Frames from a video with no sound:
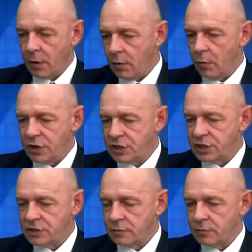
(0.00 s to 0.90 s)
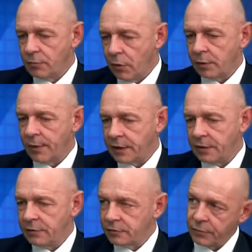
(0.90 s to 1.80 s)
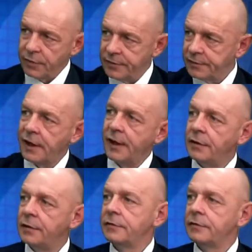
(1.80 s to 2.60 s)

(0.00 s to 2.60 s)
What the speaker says: which model am I going to use on-premise cloud?